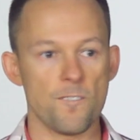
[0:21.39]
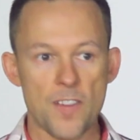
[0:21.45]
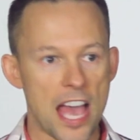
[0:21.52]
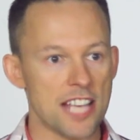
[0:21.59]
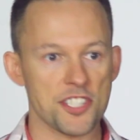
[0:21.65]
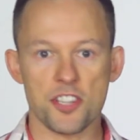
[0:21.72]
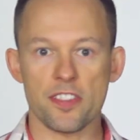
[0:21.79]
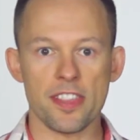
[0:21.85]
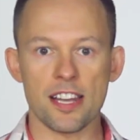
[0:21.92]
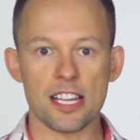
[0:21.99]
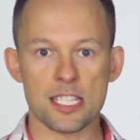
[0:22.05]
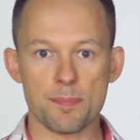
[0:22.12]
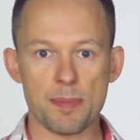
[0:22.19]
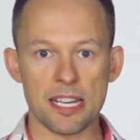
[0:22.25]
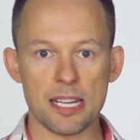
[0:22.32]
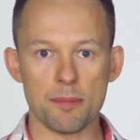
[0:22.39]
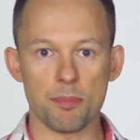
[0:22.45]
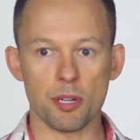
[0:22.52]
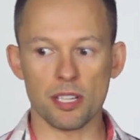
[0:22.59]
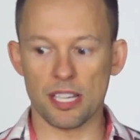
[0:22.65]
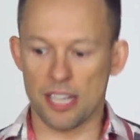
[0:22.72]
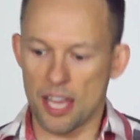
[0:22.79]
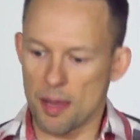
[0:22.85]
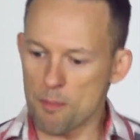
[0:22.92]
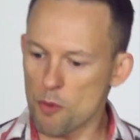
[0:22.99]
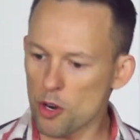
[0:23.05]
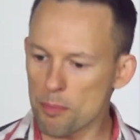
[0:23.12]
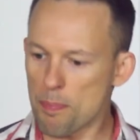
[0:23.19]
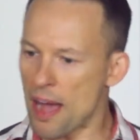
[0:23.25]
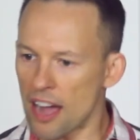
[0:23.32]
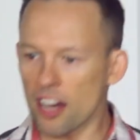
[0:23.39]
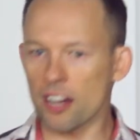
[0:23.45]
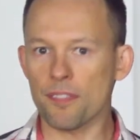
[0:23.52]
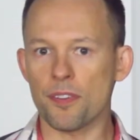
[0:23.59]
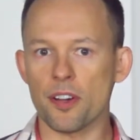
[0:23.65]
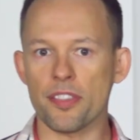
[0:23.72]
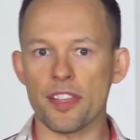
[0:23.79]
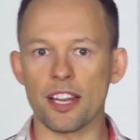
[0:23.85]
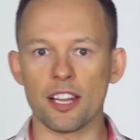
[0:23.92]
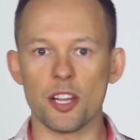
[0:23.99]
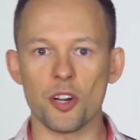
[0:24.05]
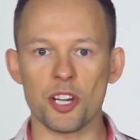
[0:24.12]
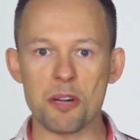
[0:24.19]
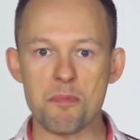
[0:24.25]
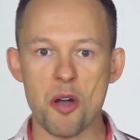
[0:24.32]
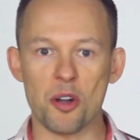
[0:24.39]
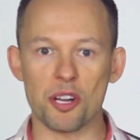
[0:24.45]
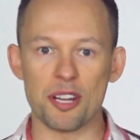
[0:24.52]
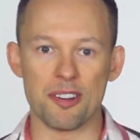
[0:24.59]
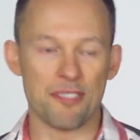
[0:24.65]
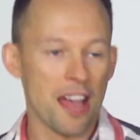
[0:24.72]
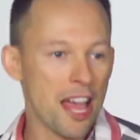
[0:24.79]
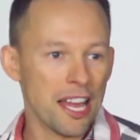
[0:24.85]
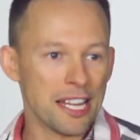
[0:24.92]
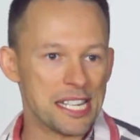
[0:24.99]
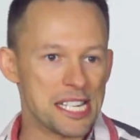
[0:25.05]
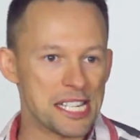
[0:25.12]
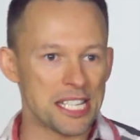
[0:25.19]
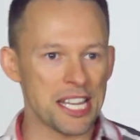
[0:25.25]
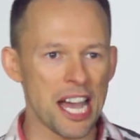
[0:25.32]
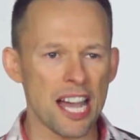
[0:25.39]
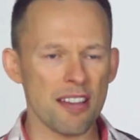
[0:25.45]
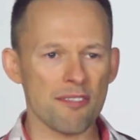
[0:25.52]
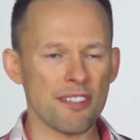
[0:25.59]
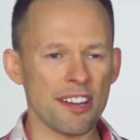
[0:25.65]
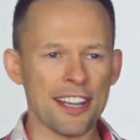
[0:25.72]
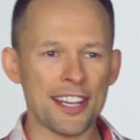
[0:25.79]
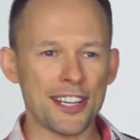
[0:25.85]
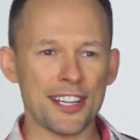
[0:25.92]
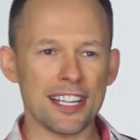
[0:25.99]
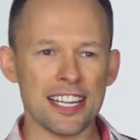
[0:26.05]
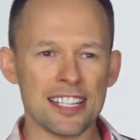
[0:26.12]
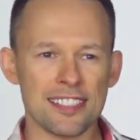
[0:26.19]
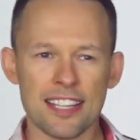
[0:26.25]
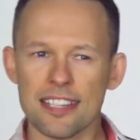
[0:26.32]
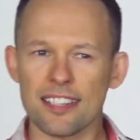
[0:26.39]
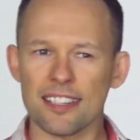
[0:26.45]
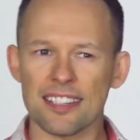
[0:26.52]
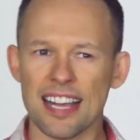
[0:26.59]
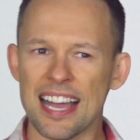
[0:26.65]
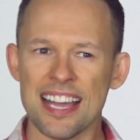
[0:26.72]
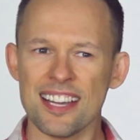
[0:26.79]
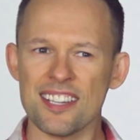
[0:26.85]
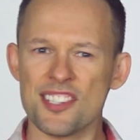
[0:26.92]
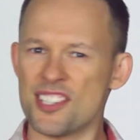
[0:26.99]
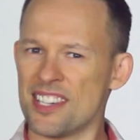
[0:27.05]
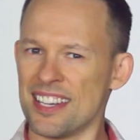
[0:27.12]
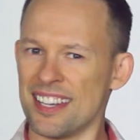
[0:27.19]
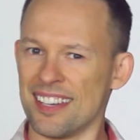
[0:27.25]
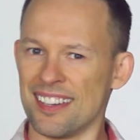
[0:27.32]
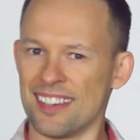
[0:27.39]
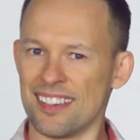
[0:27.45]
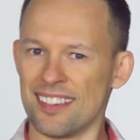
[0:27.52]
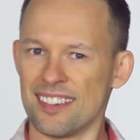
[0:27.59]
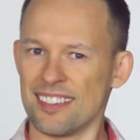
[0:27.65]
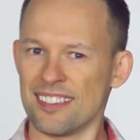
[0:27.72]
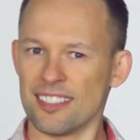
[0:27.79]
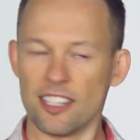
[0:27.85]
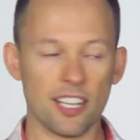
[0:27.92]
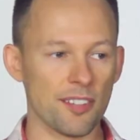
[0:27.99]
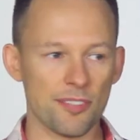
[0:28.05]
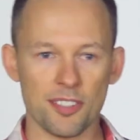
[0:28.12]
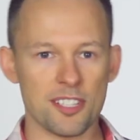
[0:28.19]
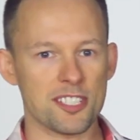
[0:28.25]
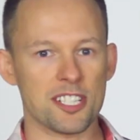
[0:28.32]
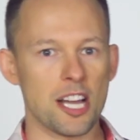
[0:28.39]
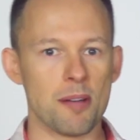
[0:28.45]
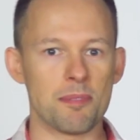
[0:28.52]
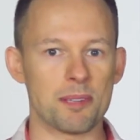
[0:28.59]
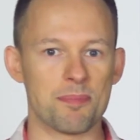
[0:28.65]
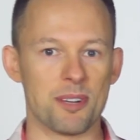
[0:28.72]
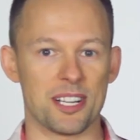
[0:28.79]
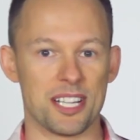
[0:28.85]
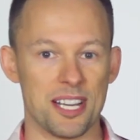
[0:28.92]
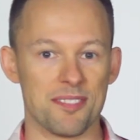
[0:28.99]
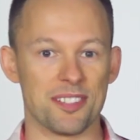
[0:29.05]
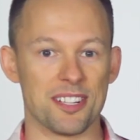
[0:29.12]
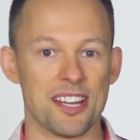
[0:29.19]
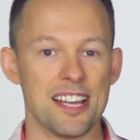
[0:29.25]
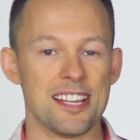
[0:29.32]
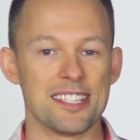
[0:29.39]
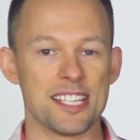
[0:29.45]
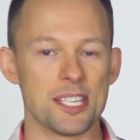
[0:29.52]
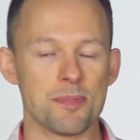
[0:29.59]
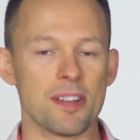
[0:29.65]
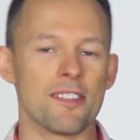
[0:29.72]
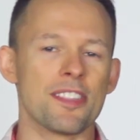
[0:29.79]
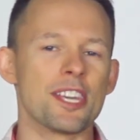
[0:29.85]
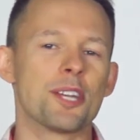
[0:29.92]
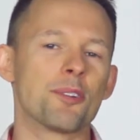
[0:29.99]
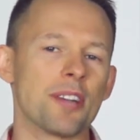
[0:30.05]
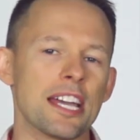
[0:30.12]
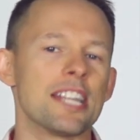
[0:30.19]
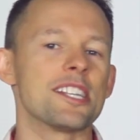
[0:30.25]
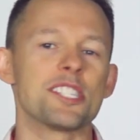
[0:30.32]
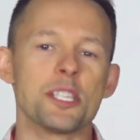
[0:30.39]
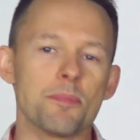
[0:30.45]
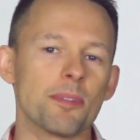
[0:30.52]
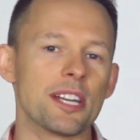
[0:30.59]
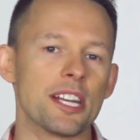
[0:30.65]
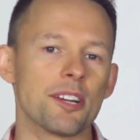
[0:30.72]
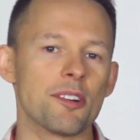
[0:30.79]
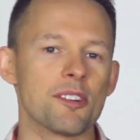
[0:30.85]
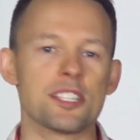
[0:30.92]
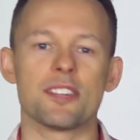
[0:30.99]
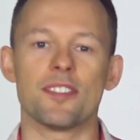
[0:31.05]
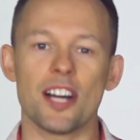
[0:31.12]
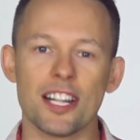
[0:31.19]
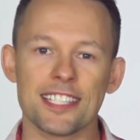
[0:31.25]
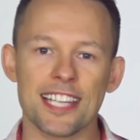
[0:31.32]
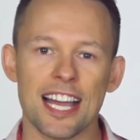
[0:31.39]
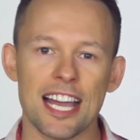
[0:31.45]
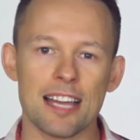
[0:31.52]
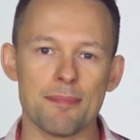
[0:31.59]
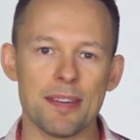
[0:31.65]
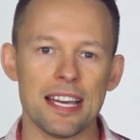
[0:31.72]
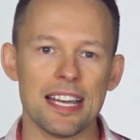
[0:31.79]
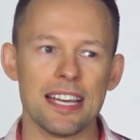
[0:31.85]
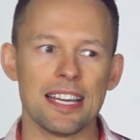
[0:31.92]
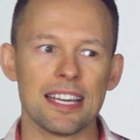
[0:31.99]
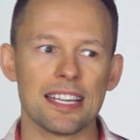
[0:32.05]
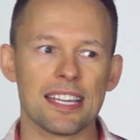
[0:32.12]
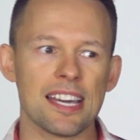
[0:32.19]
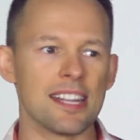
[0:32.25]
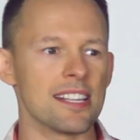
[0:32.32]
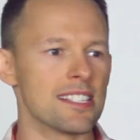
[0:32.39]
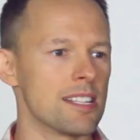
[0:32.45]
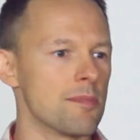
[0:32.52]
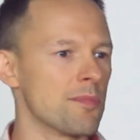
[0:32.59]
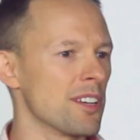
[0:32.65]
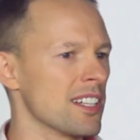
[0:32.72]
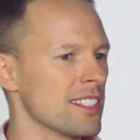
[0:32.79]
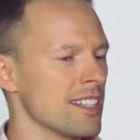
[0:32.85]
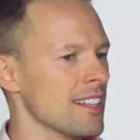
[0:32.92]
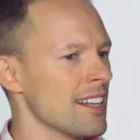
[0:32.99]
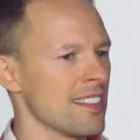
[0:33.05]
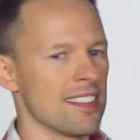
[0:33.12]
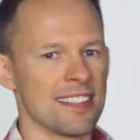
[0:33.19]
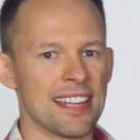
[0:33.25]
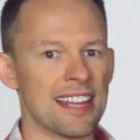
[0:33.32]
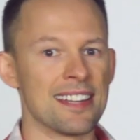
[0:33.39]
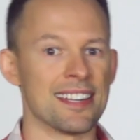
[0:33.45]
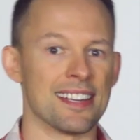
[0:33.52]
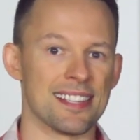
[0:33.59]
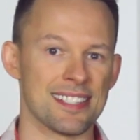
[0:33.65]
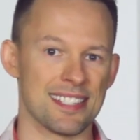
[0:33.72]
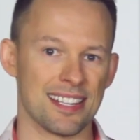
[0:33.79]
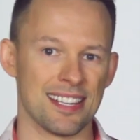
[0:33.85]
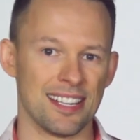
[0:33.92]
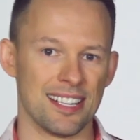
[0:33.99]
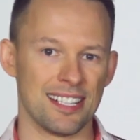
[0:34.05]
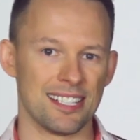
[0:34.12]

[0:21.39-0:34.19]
Faster than a speeding bullet. More powerful than a locomotive. Not very good at dental hygiene. Our first comic book cover sees one of the greatest superheroes of all time getting some work done at the dentist.